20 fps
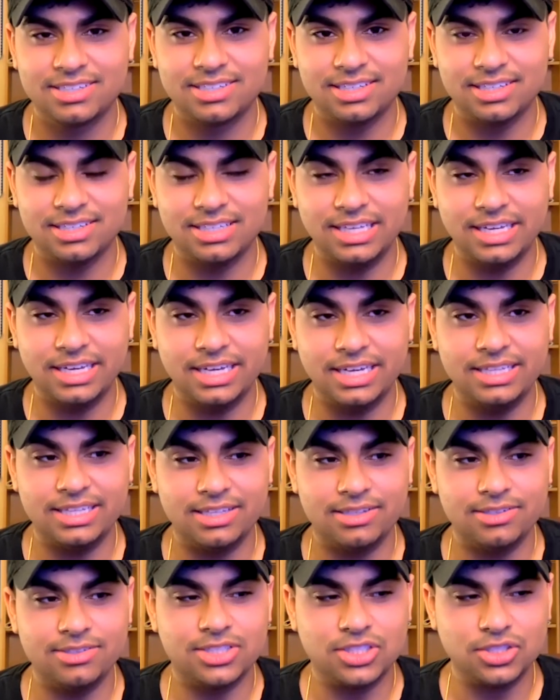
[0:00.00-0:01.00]
yeah,
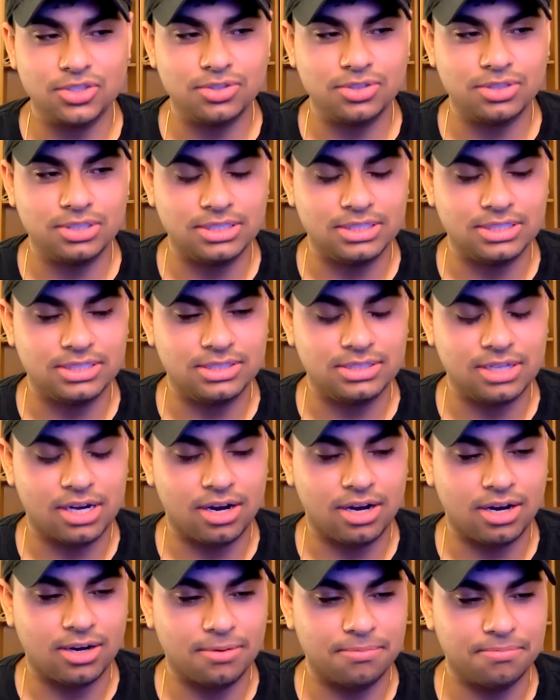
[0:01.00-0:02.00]
dude.
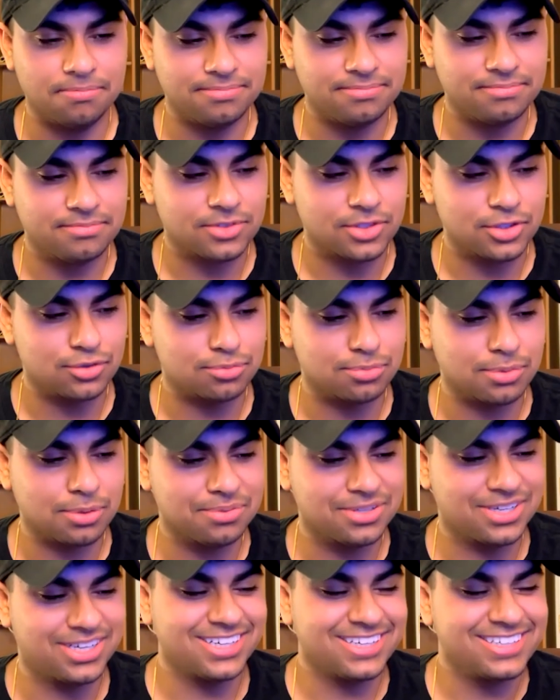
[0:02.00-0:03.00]
You
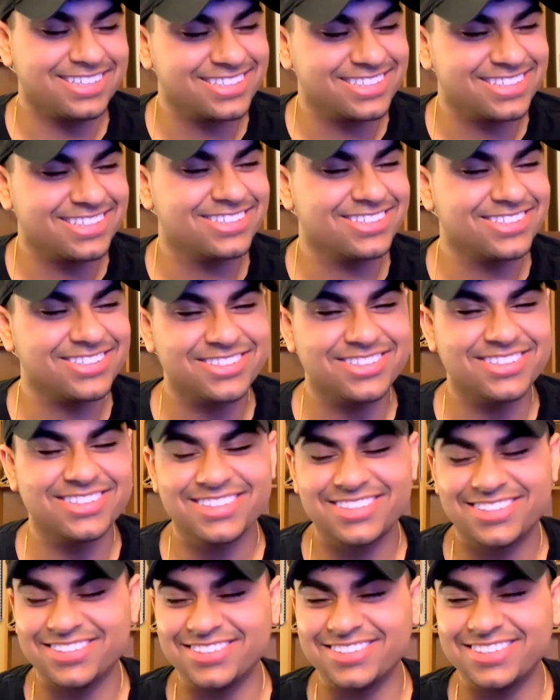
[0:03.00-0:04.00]
remember
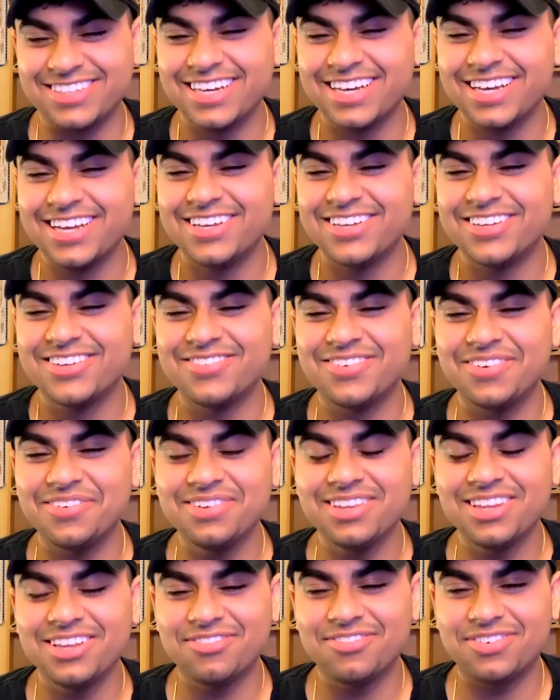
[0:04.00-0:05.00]
dude, you remember
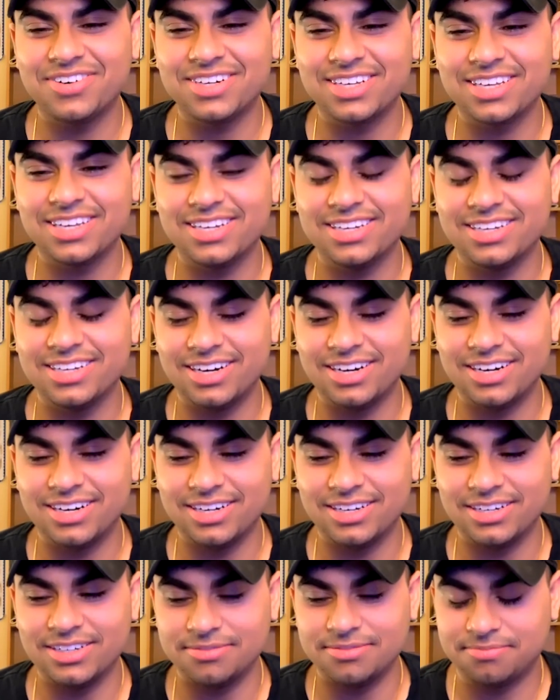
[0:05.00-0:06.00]
the fucking
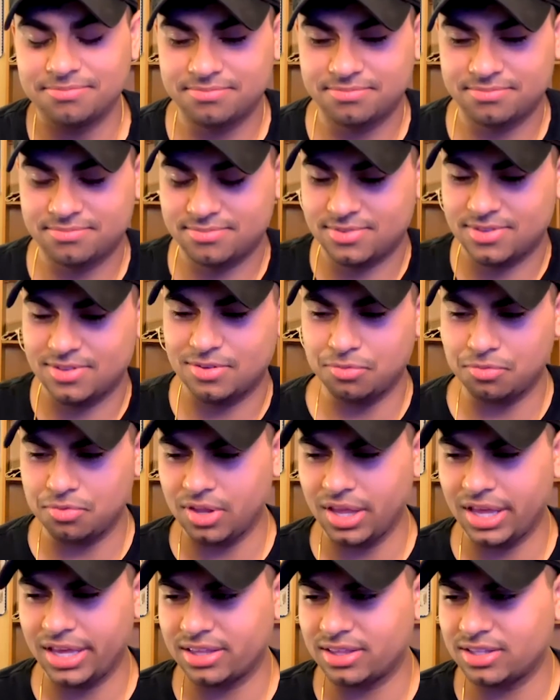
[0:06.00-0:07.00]

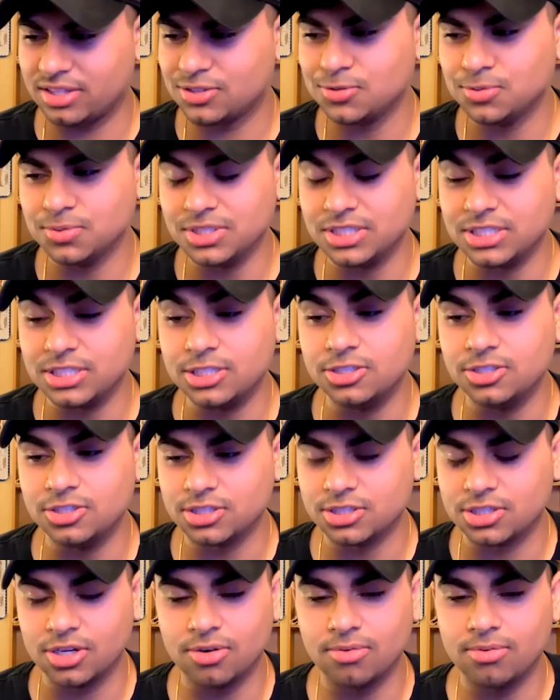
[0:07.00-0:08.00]
like this was years
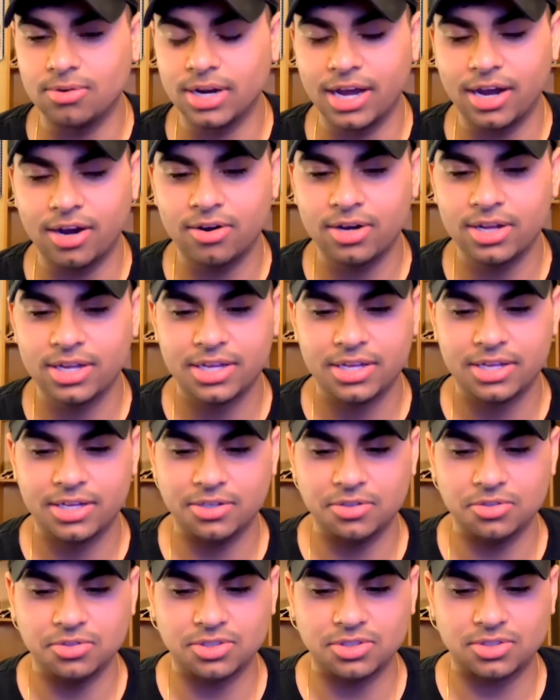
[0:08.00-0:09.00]
ago now.
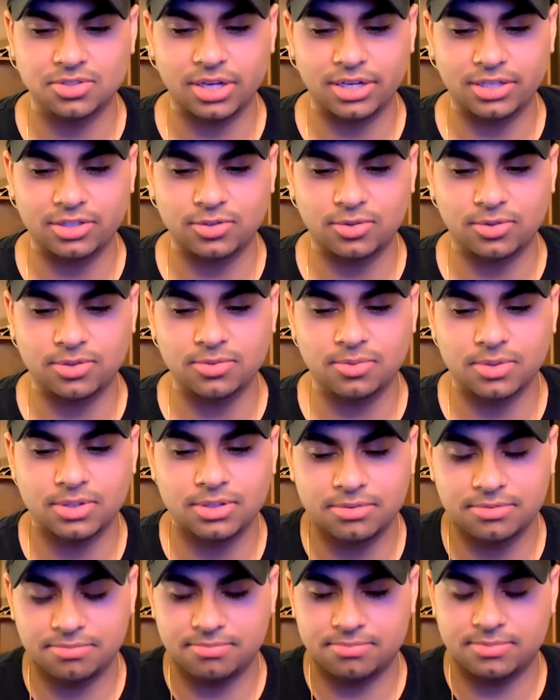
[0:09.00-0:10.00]
It was like
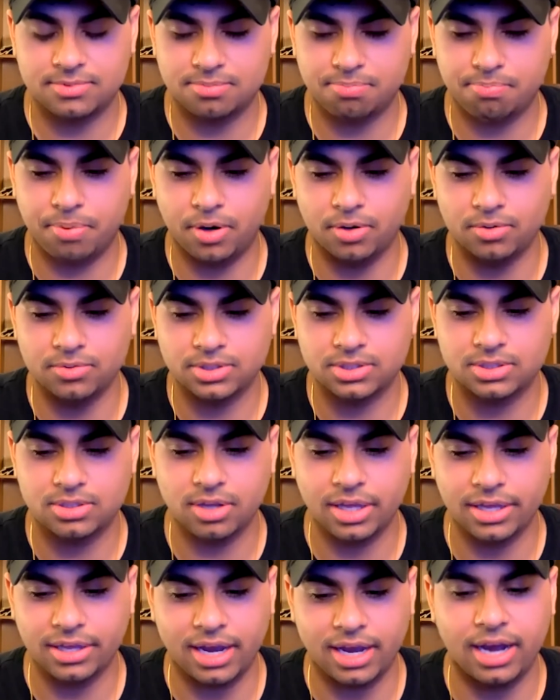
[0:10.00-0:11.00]
21 post
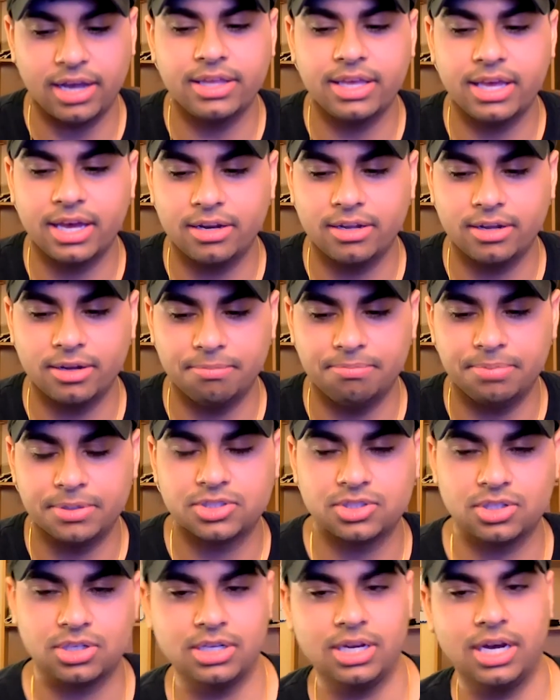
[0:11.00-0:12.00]
like Kylie had a
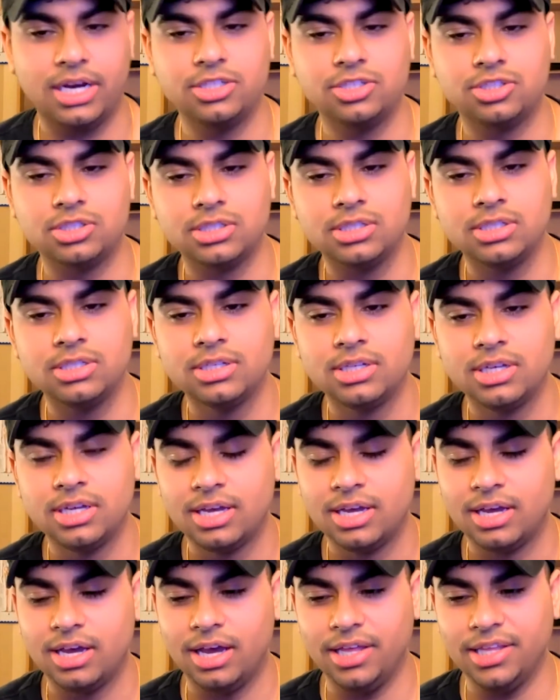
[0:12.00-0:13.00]
picture on the IG
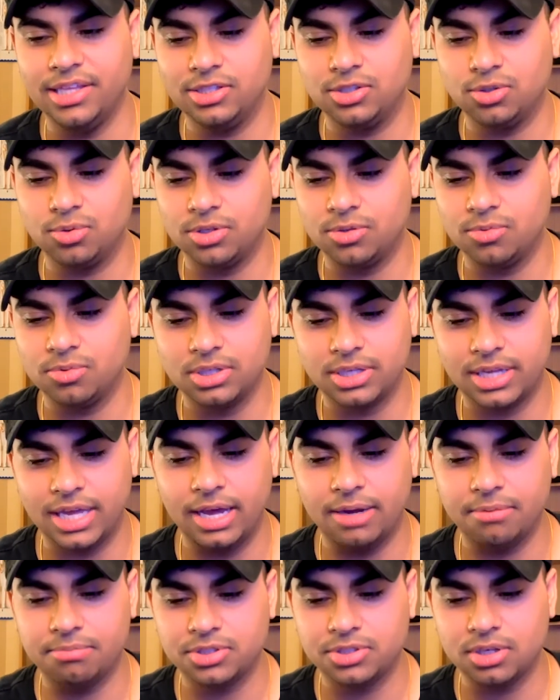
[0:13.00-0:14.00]
and then 21
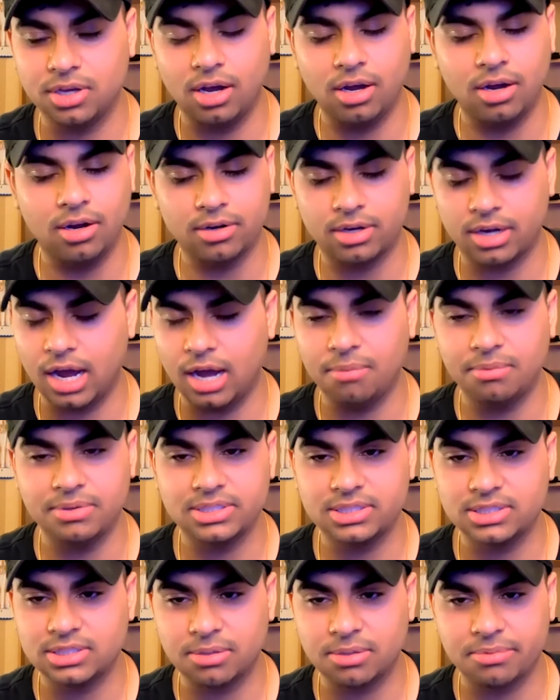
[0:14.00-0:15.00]

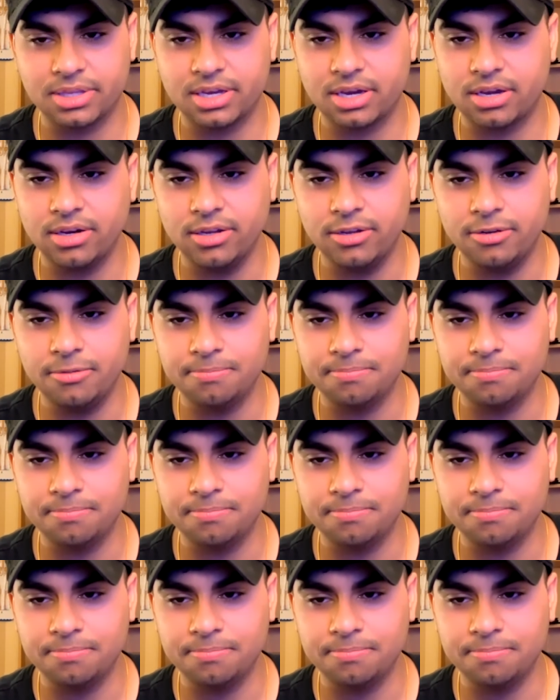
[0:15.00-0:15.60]
commented something on it.